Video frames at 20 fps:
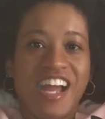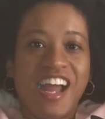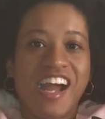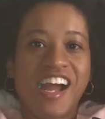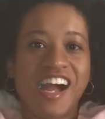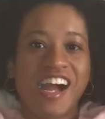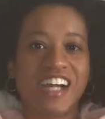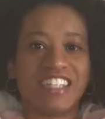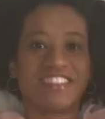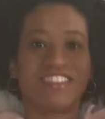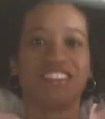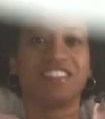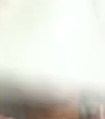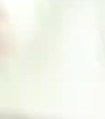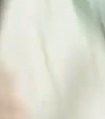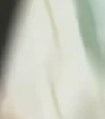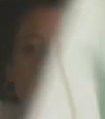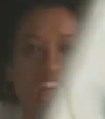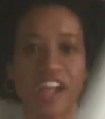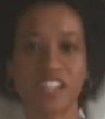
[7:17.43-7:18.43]
I don't know how to
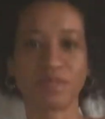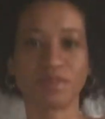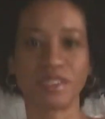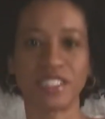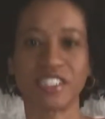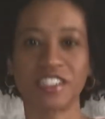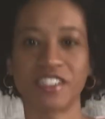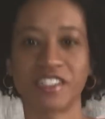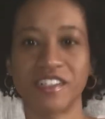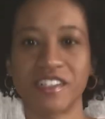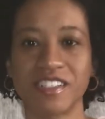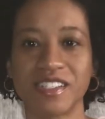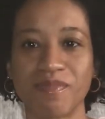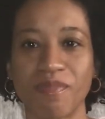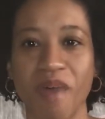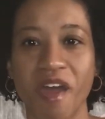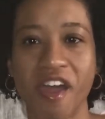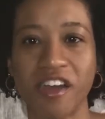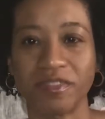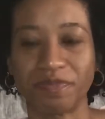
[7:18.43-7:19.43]
hang pictures, but
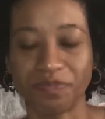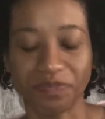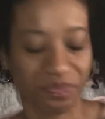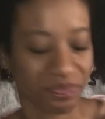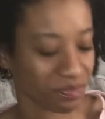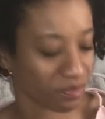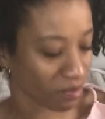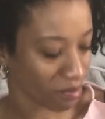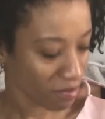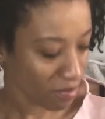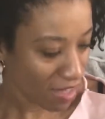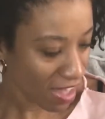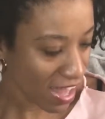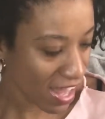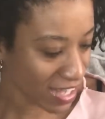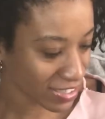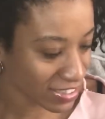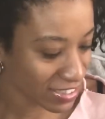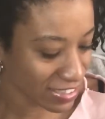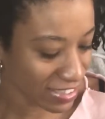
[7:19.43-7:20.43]
I
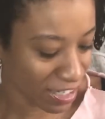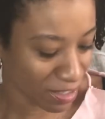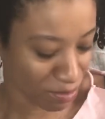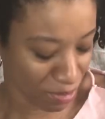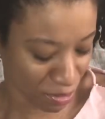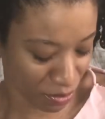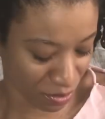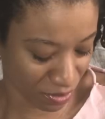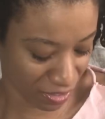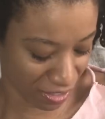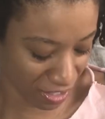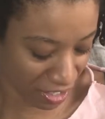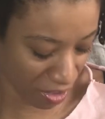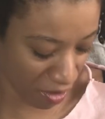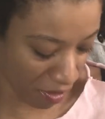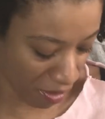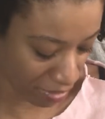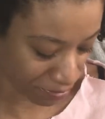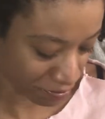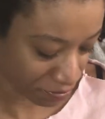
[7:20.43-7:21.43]
think that'd be really cute.